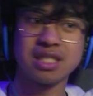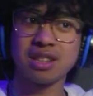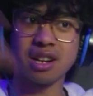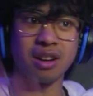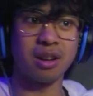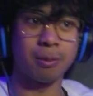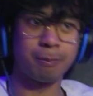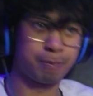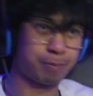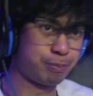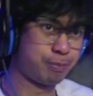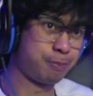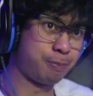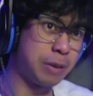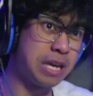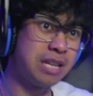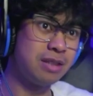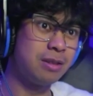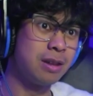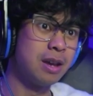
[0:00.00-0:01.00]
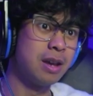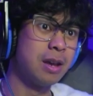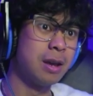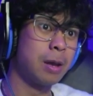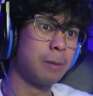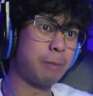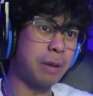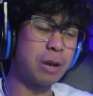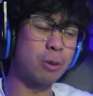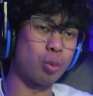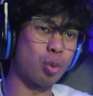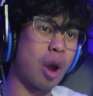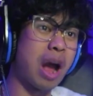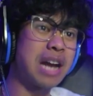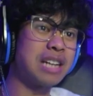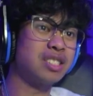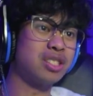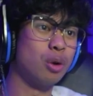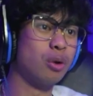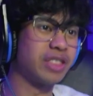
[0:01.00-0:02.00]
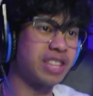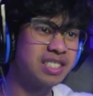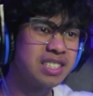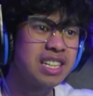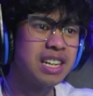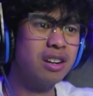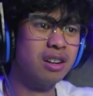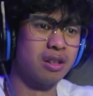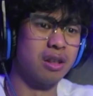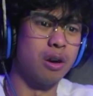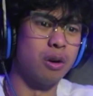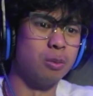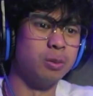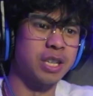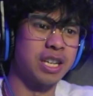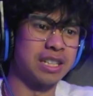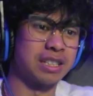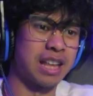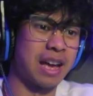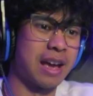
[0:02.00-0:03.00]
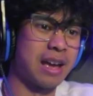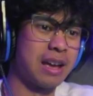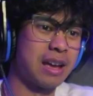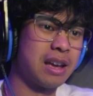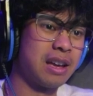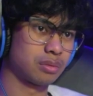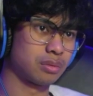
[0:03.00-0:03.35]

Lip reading: is gonna beat Raizo with his earlobes like that.